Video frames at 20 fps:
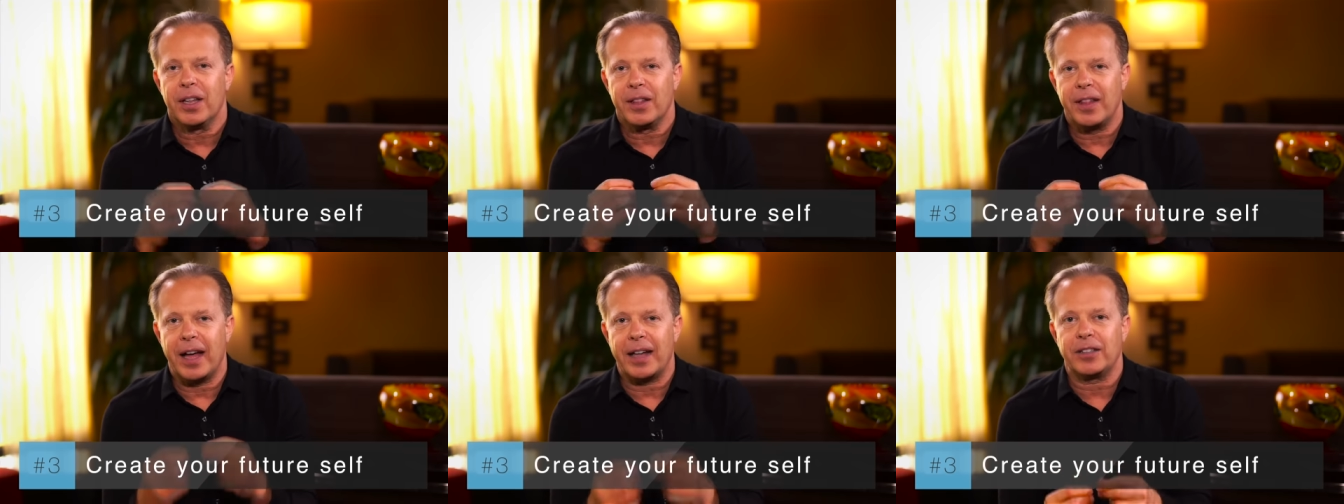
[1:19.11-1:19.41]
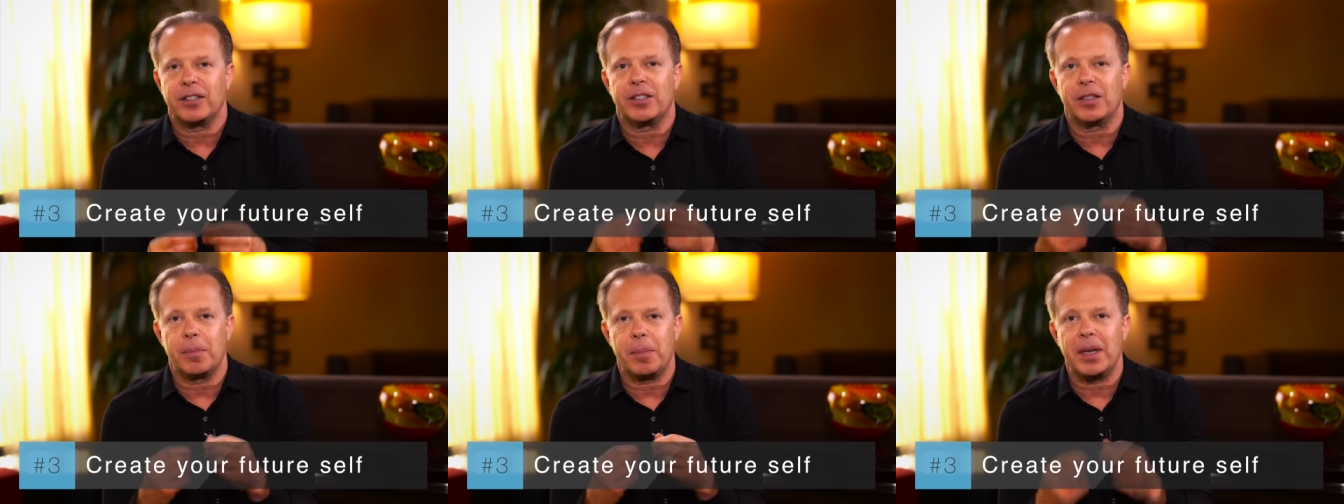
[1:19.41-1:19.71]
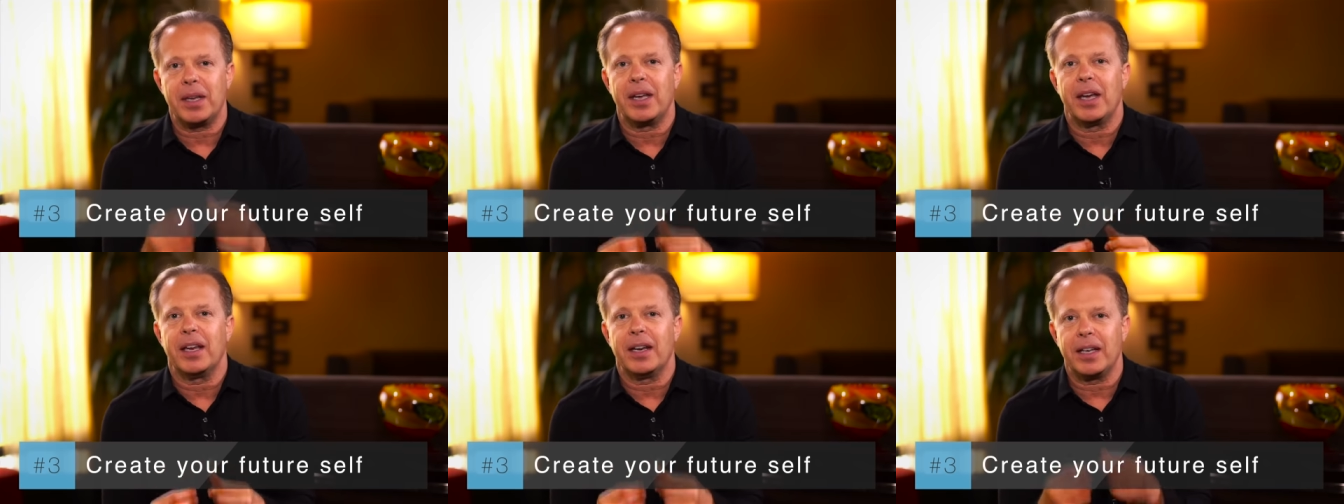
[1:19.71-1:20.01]
that's the
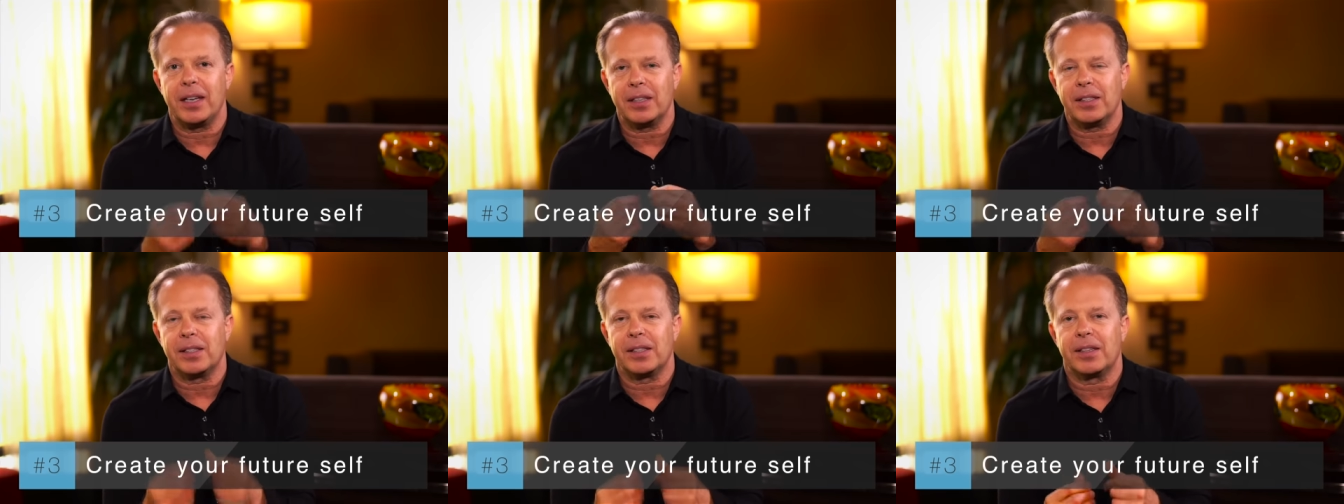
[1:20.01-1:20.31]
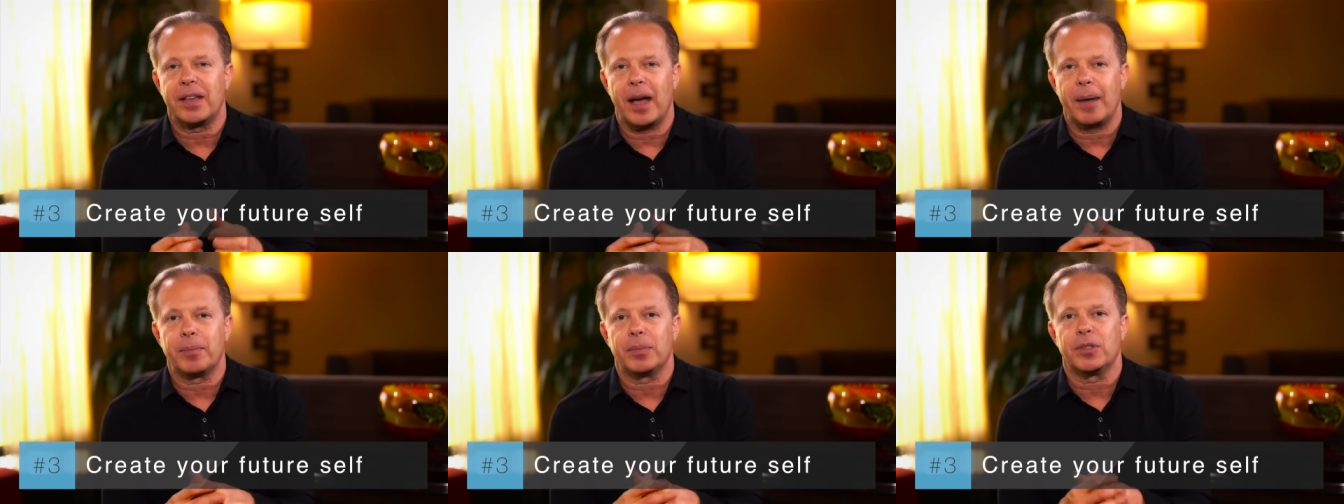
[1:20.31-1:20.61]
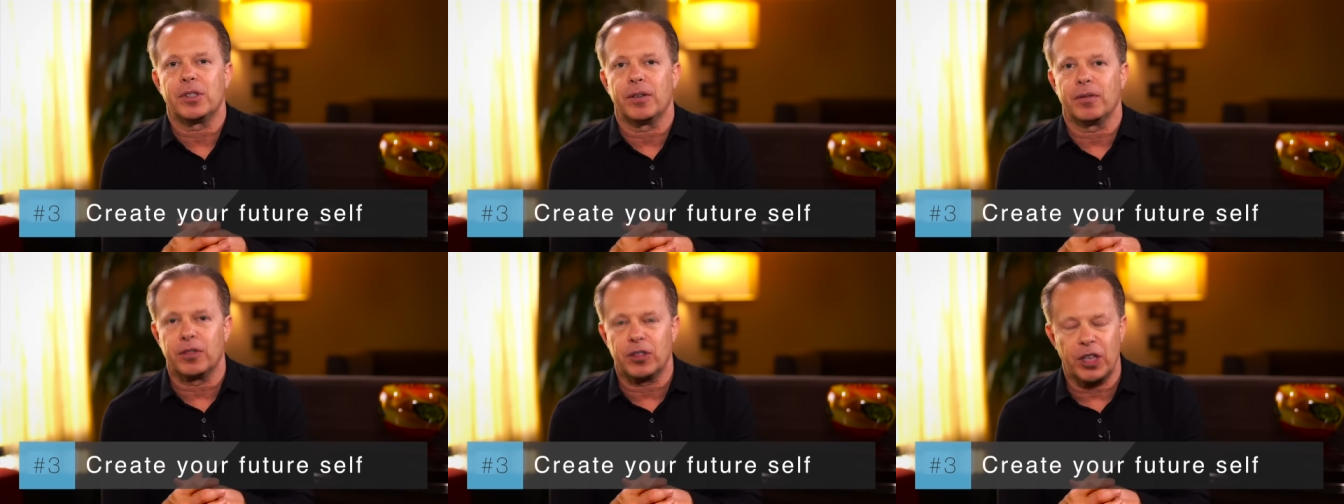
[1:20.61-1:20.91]
beginning
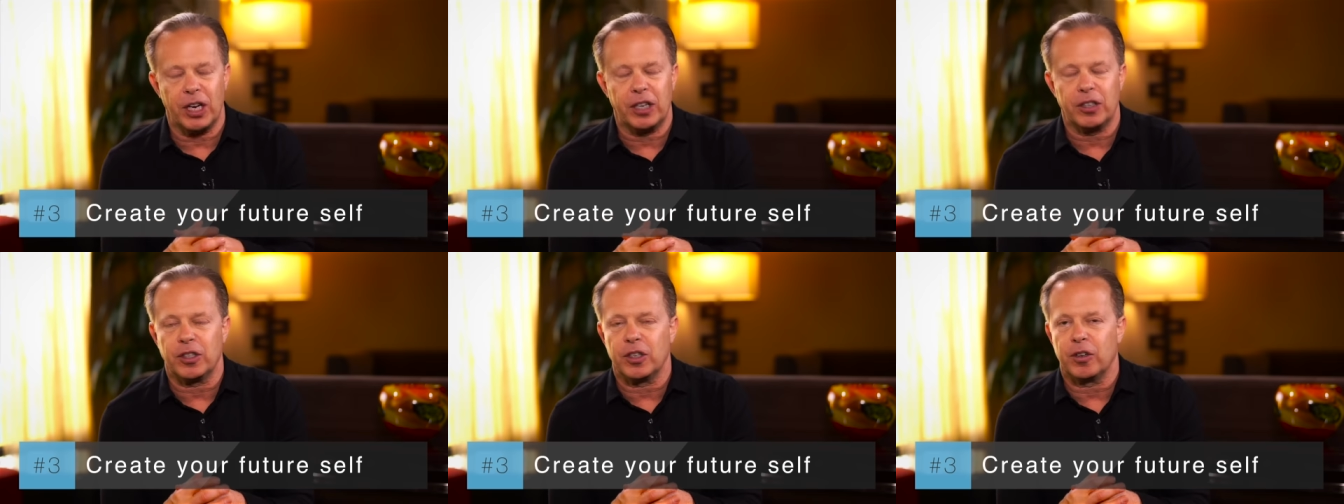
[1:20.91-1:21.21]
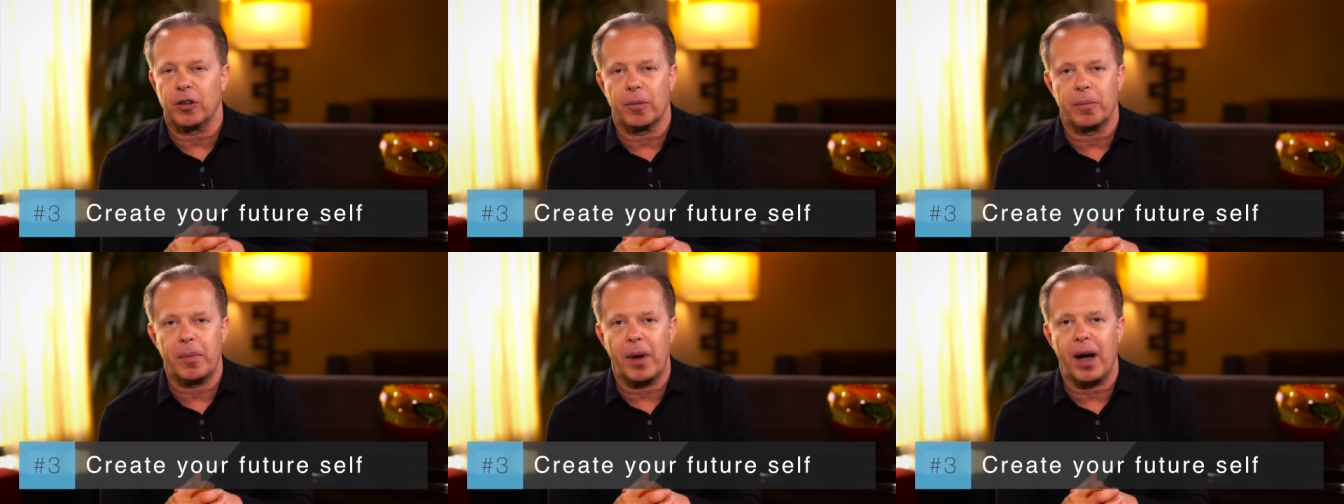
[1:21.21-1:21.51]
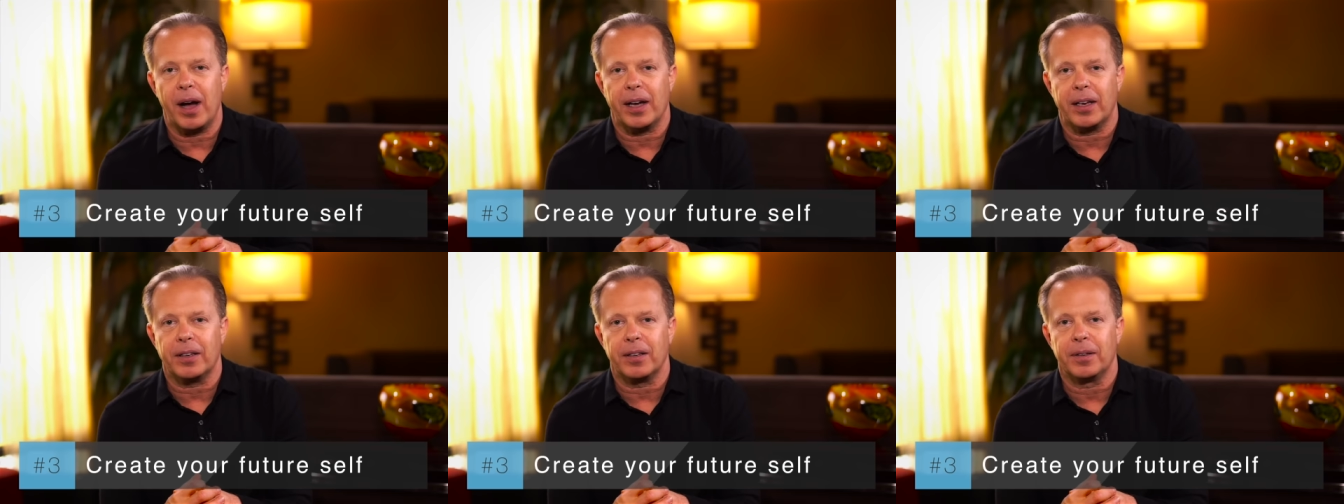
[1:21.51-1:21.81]
steps of changing your
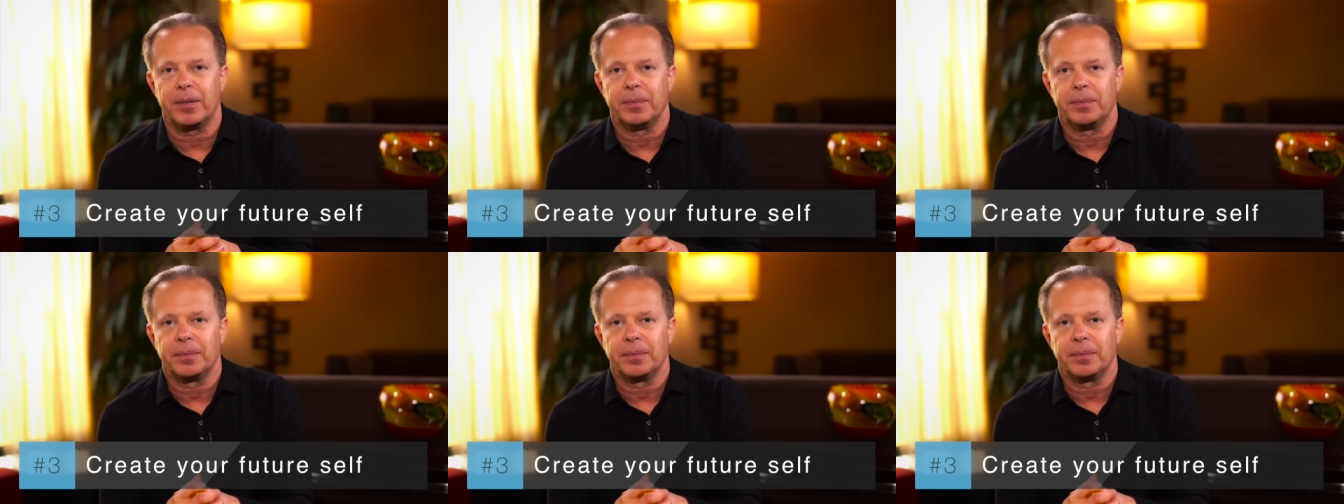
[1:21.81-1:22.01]
mind.